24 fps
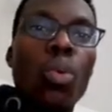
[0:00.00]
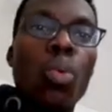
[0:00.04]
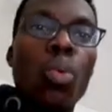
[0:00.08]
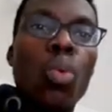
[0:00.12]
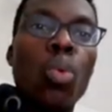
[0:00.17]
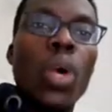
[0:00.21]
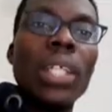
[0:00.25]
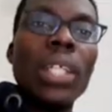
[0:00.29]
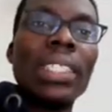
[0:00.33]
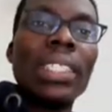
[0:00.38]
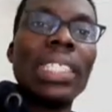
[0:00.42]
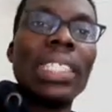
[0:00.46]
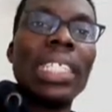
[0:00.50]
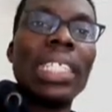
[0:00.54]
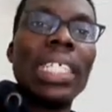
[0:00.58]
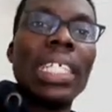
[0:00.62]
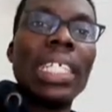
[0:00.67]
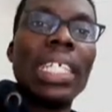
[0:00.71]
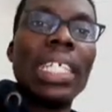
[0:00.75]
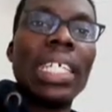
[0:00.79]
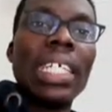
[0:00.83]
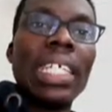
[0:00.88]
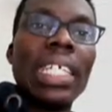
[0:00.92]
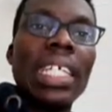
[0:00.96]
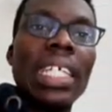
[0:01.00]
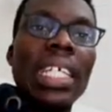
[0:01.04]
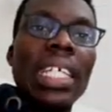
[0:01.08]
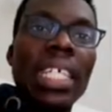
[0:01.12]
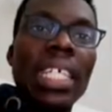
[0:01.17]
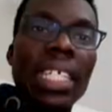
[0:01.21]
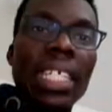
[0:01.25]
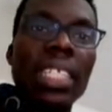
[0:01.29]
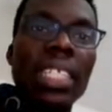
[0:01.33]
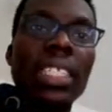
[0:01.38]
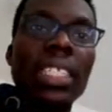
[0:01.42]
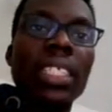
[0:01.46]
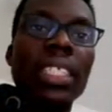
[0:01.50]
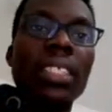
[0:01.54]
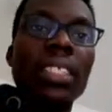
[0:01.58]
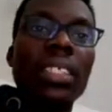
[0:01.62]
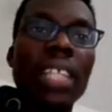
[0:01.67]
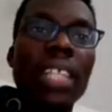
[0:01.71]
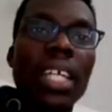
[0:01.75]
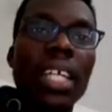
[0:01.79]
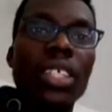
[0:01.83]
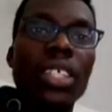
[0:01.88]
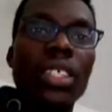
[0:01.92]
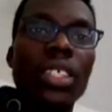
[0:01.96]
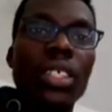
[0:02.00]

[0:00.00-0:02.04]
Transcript: What is